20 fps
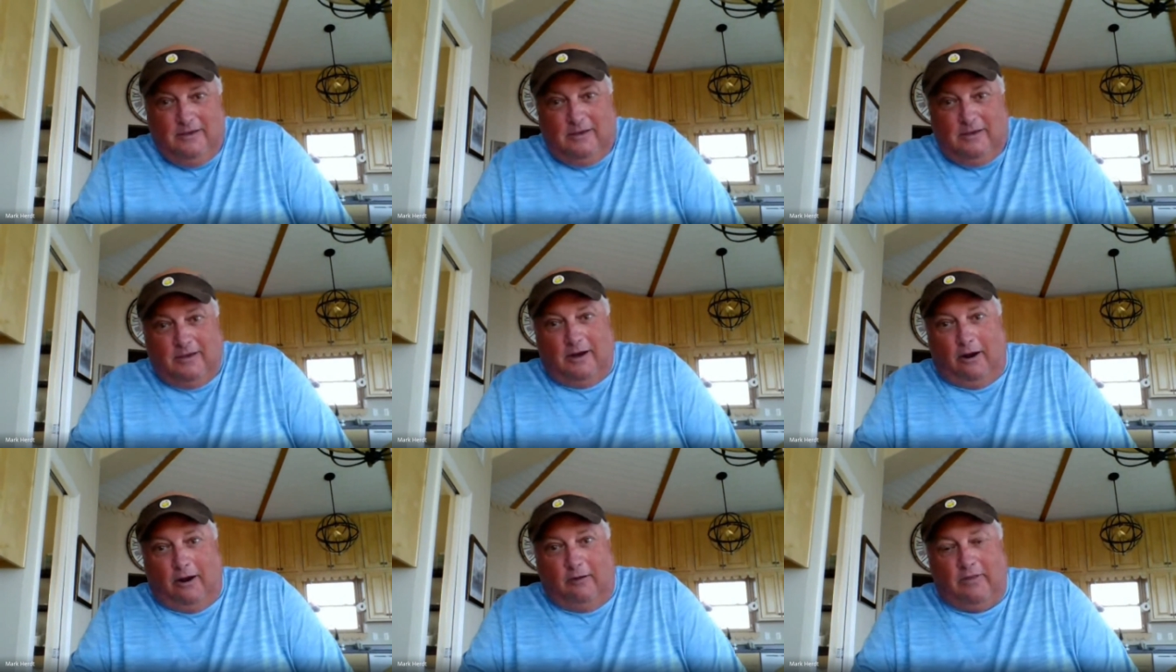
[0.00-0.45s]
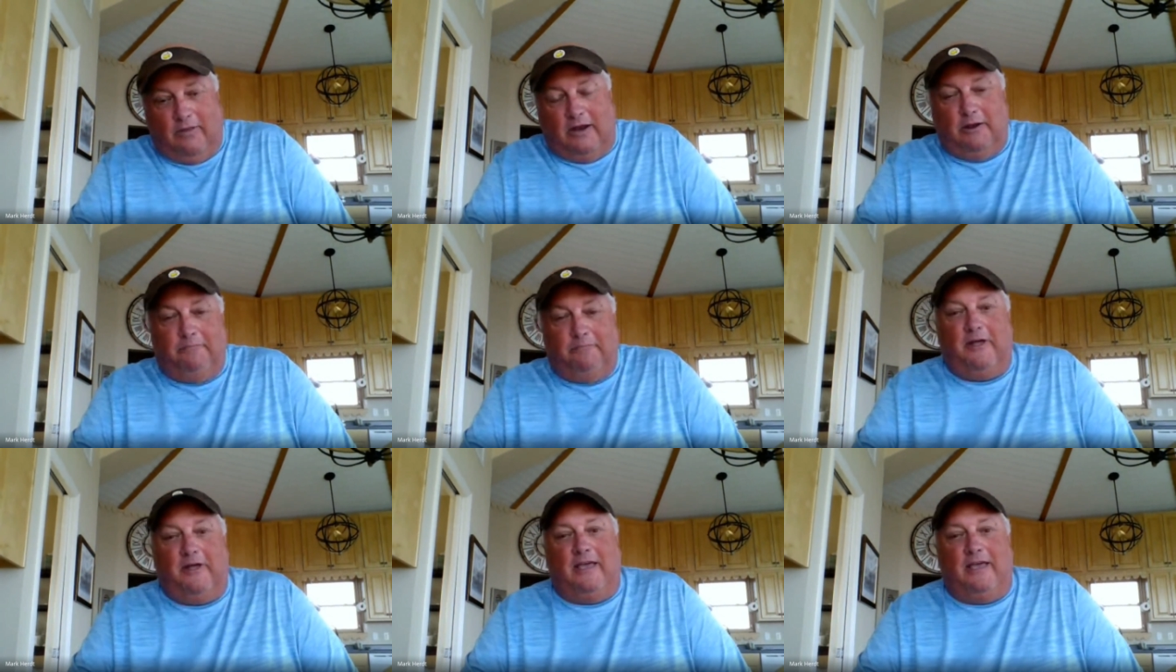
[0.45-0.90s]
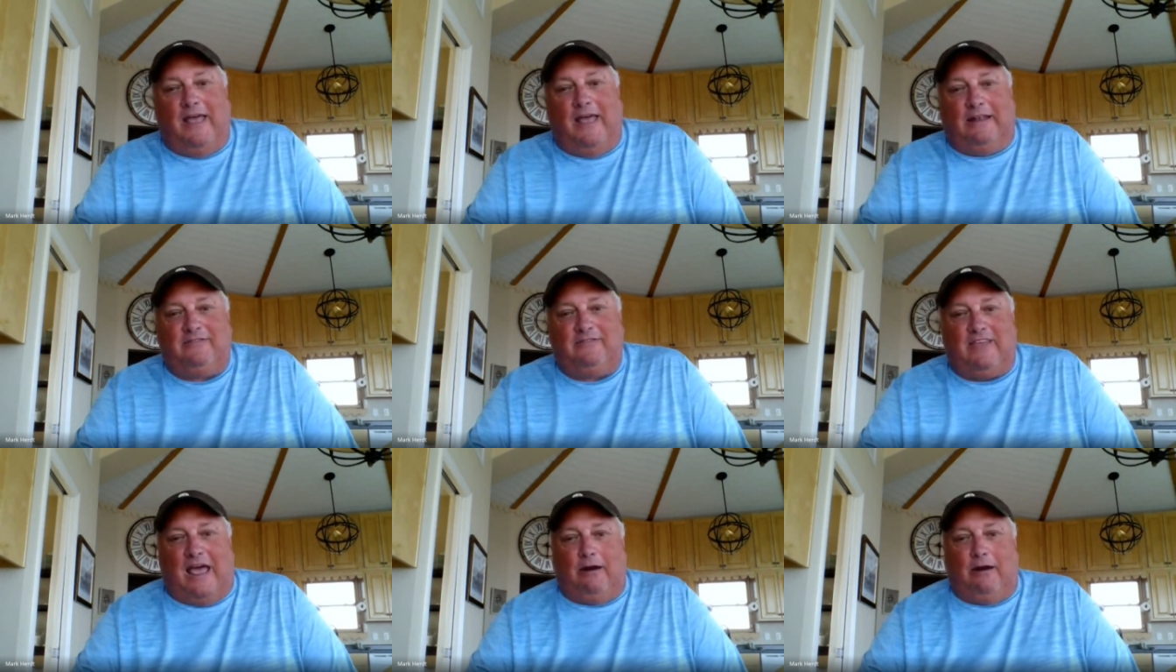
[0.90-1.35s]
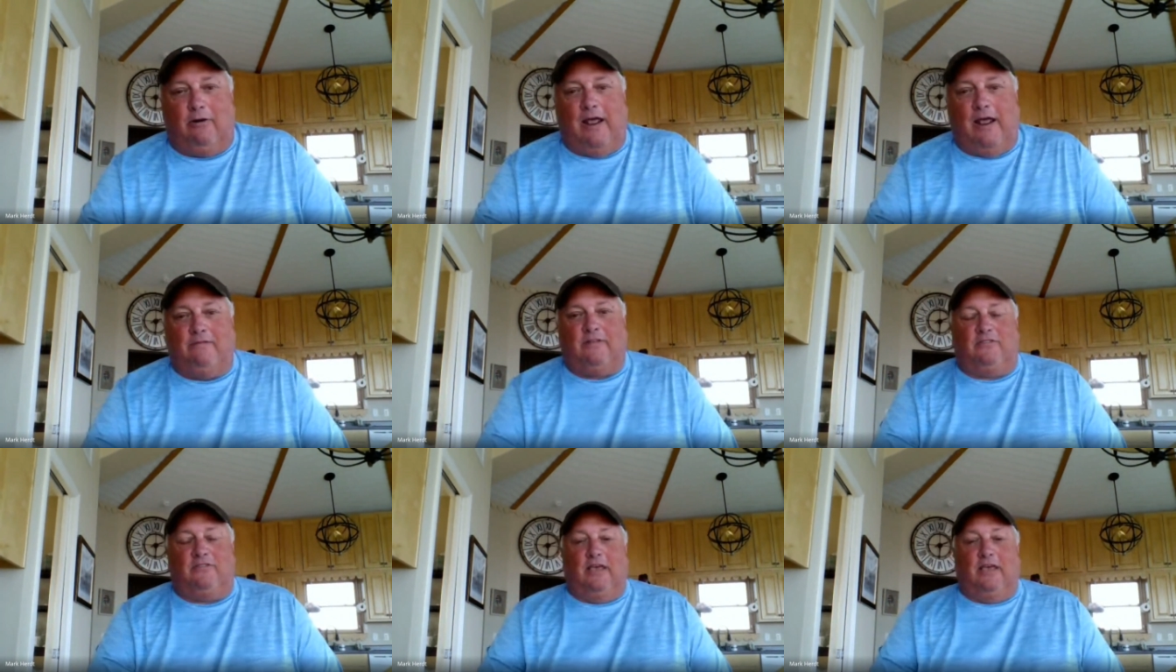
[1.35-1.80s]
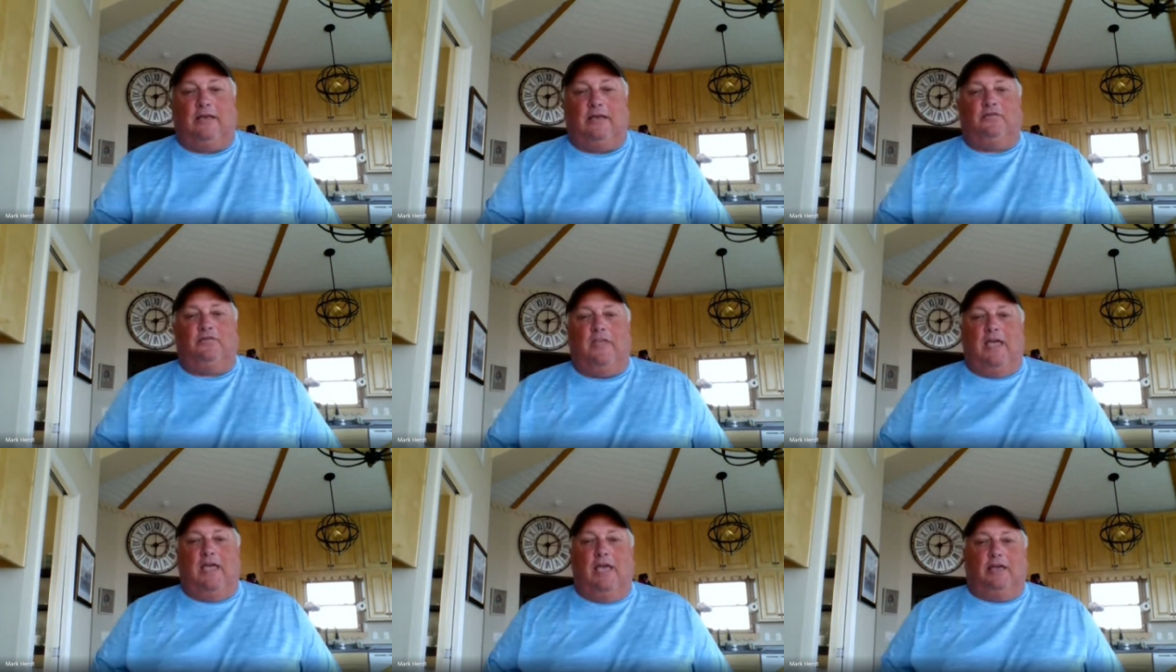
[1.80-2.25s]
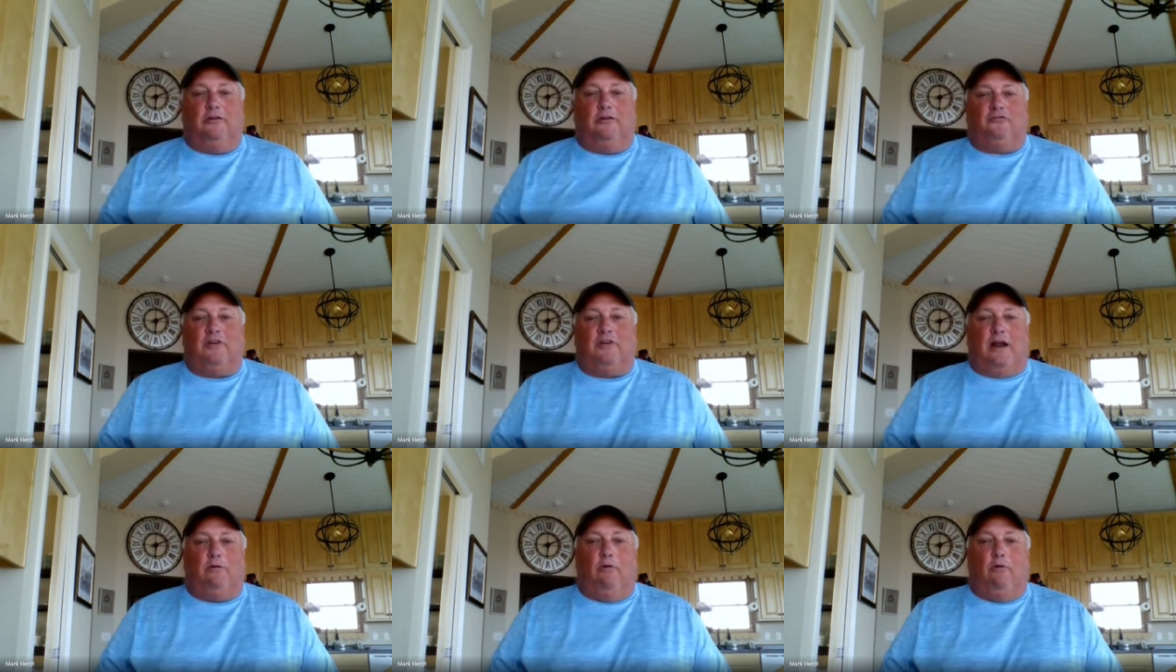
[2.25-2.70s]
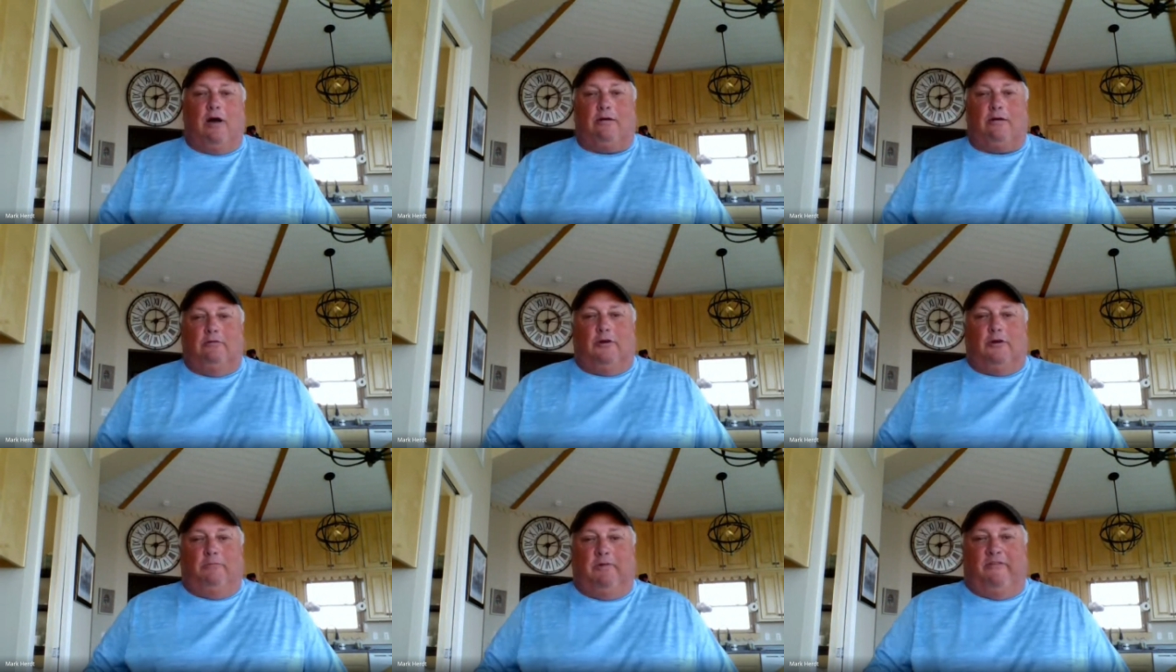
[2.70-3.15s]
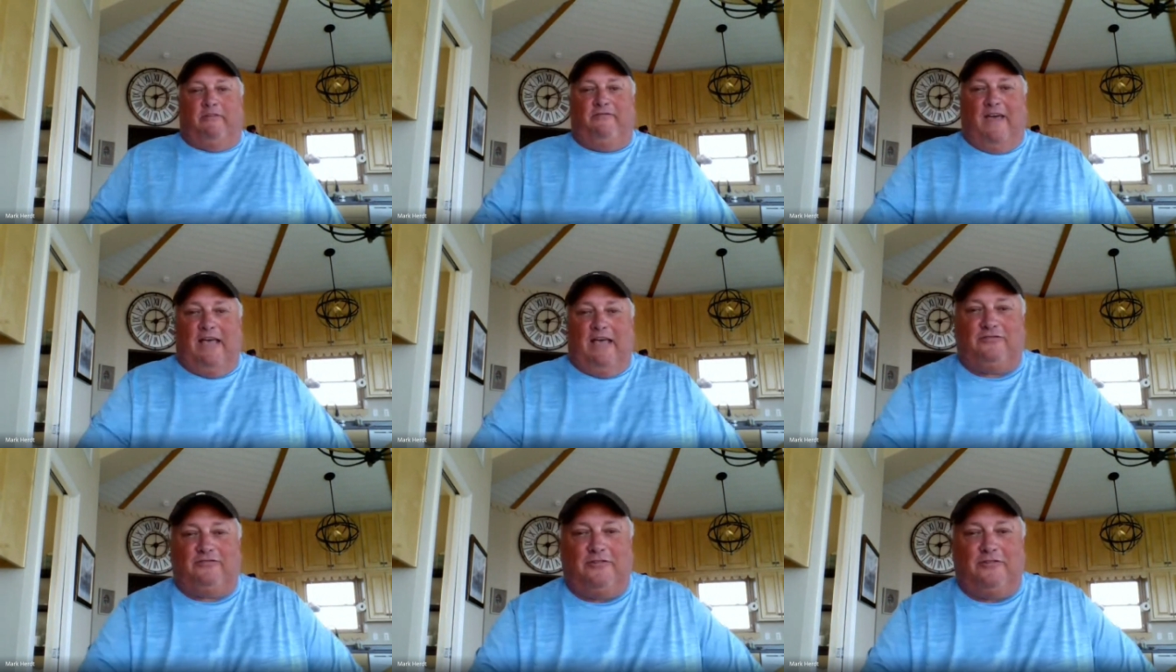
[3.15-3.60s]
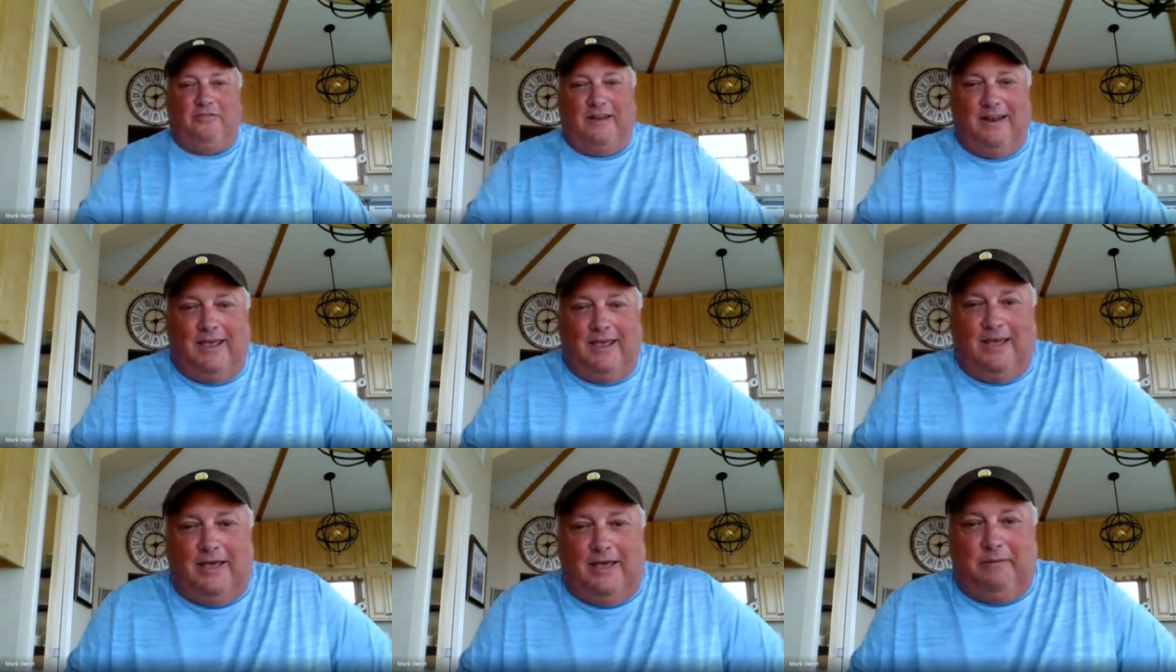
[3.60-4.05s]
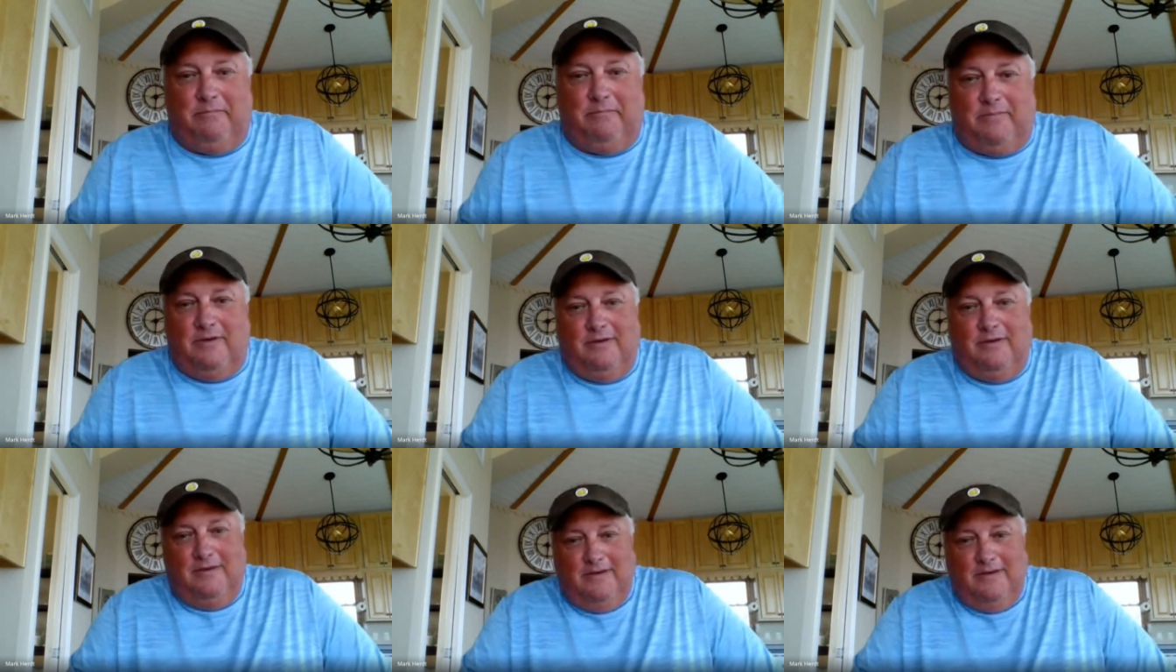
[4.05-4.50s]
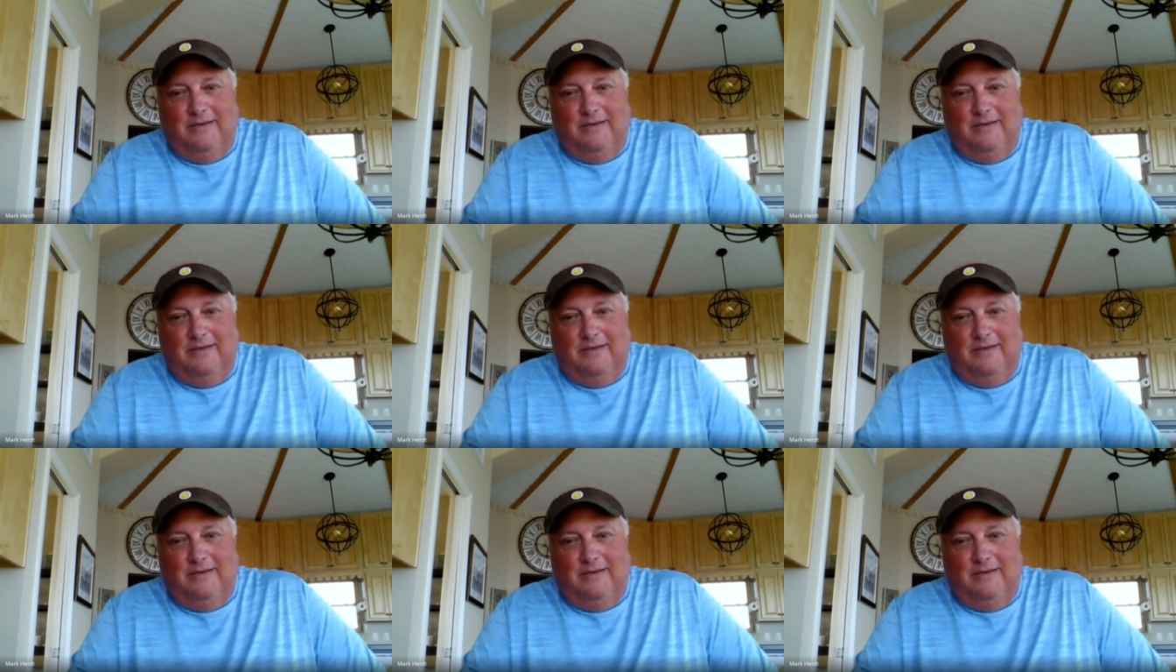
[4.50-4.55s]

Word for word: You know, and then you play that I don't have the ticket thing and try to walk a little bit faster than him.